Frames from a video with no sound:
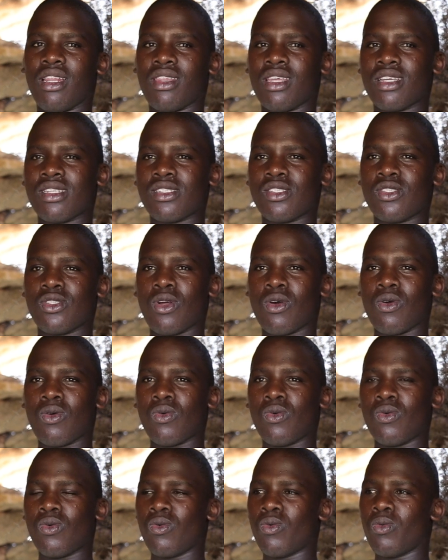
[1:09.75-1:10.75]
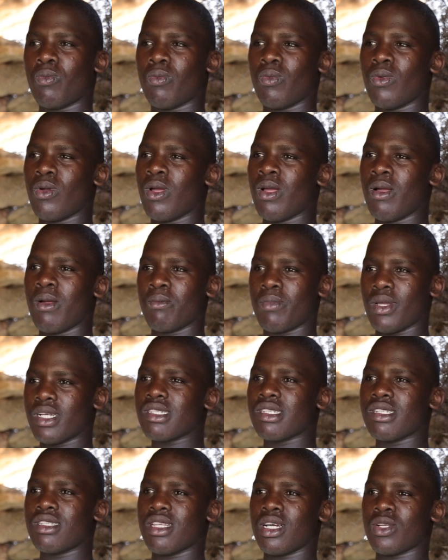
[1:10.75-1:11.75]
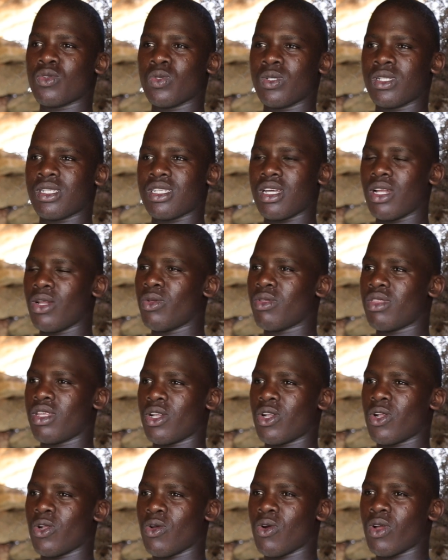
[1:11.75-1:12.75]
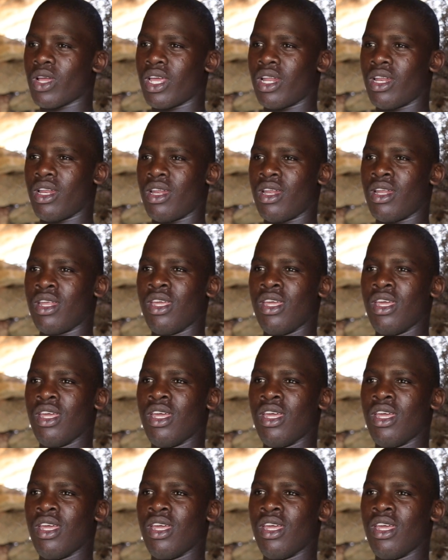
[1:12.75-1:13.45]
There's no person that will tell you the clock and